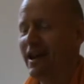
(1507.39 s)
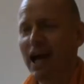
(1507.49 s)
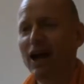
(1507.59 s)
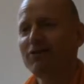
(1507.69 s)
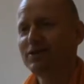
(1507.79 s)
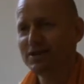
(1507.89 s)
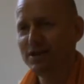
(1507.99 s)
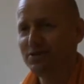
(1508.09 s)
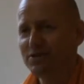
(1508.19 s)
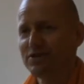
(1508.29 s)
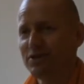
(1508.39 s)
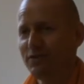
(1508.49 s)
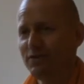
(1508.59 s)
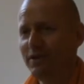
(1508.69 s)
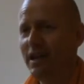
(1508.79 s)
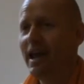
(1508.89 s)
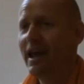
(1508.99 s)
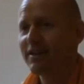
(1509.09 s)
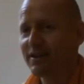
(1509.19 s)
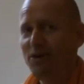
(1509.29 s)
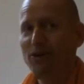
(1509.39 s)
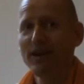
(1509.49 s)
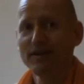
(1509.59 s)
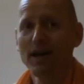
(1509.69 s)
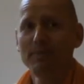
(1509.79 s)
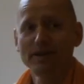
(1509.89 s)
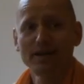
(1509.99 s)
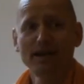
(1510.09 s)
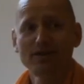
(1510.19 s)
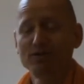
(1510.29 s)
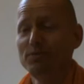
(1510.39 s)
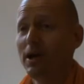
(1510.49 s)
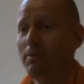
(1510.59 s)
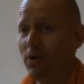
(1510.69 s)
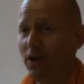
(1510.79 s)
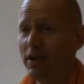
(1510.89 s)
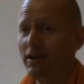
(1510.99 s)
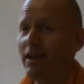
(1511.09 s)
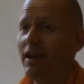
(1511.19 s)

I'll continue to suffer as long as I'm attached to my body